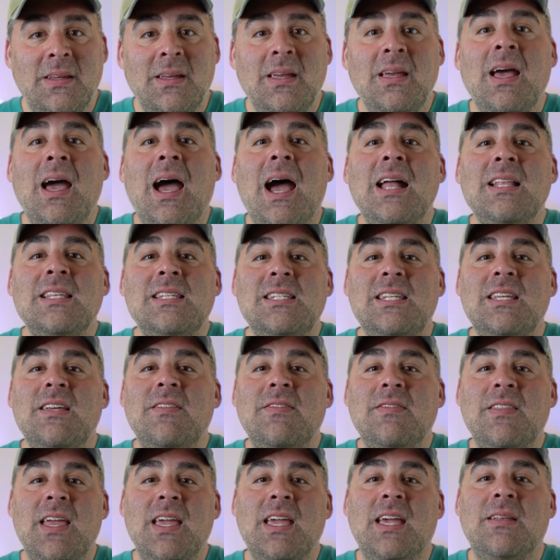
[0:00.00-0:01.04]
and see if
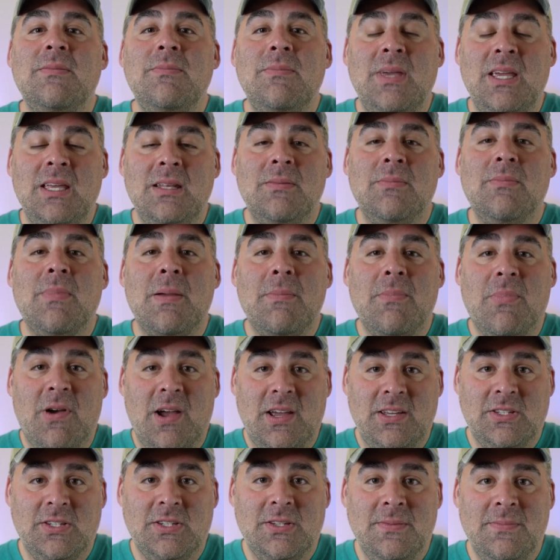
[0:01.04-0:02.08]
they can meet my
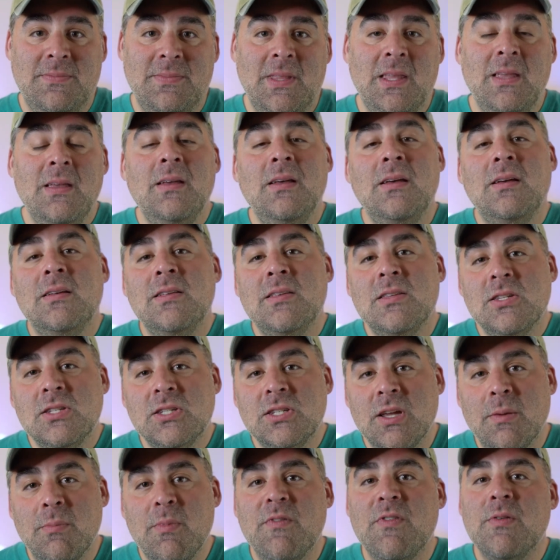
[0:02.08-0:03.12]
price.
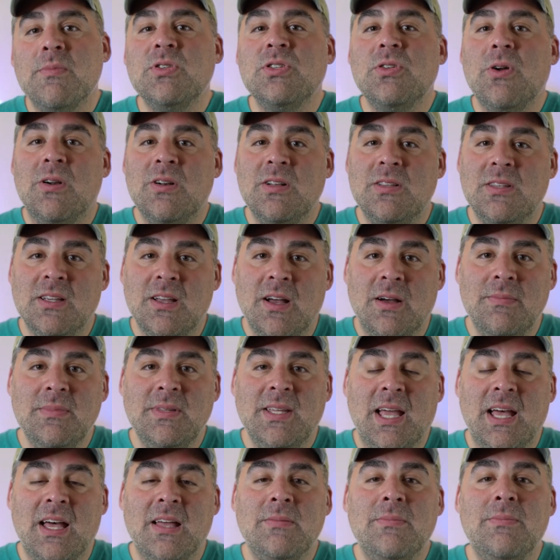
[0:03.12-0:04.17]
Some of them started to come
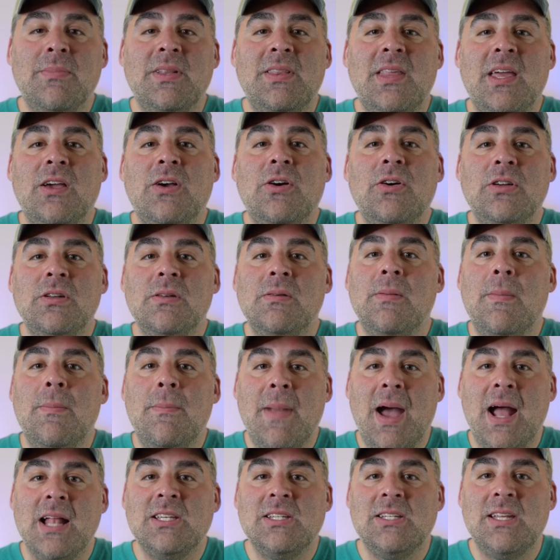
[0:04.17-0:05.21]
down, but they couldn't
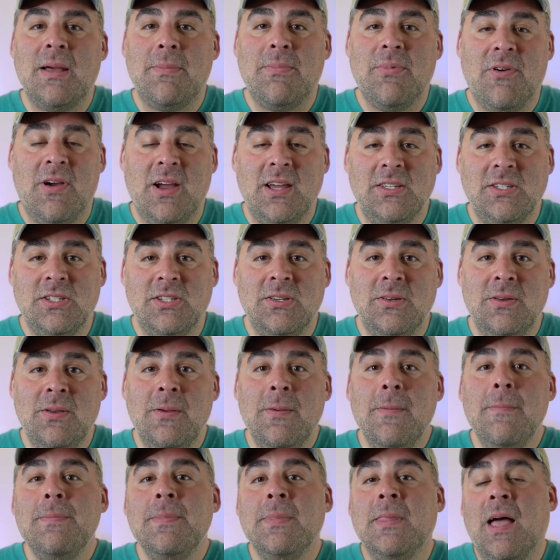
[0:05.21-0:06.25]
match that price.
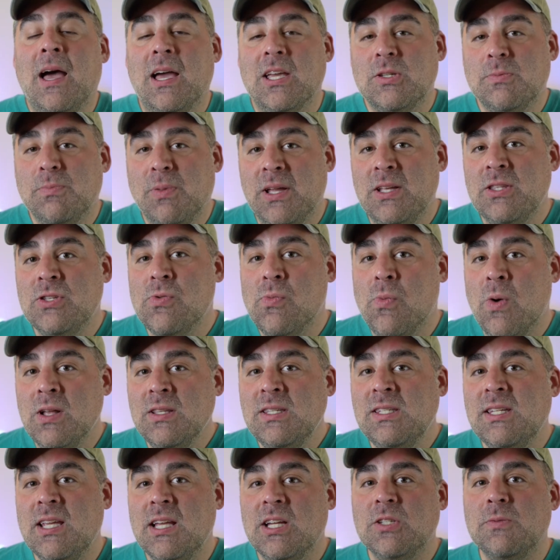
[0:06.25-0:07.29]
I explained to one
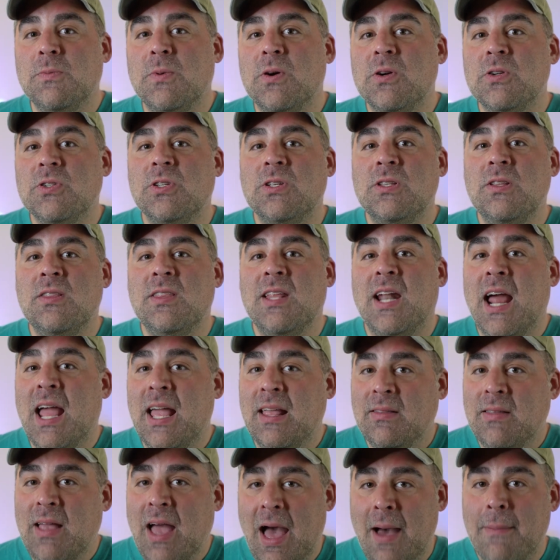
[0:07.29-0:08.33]
salesperson that I
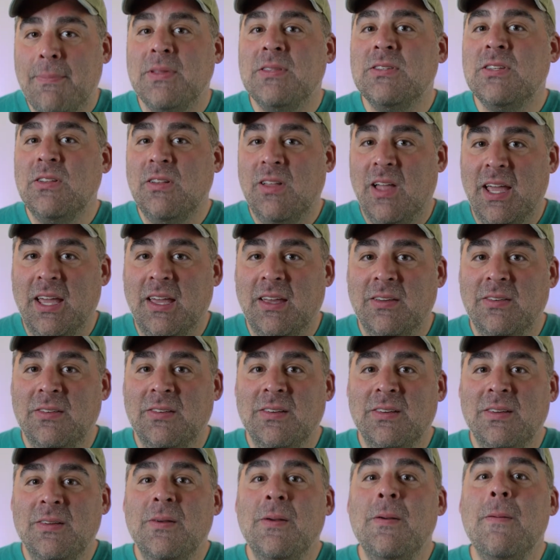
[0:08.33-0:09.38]
happened to like
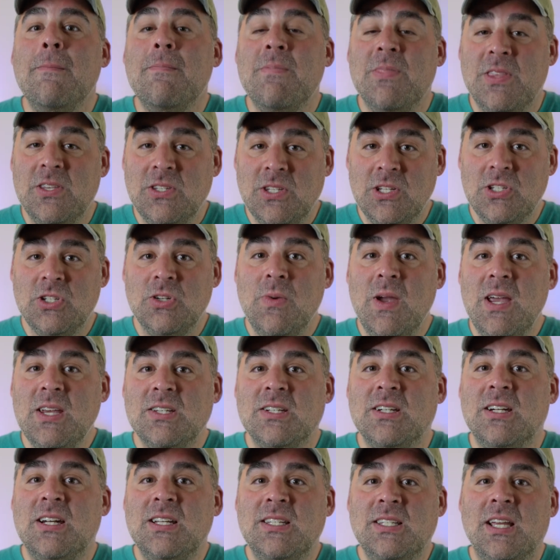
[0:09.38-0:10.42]
the situation,
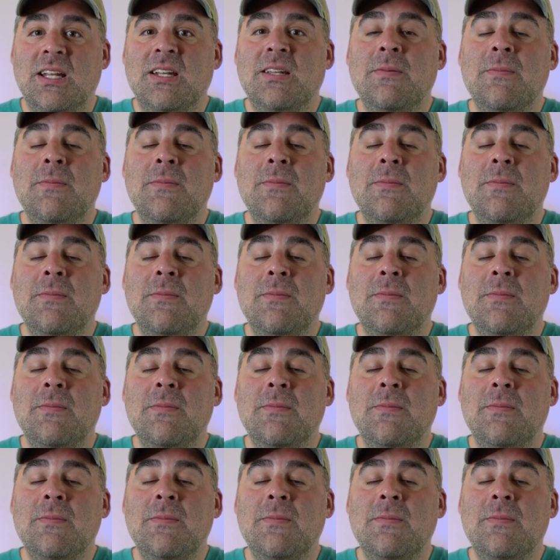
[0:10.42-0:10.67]
and I said,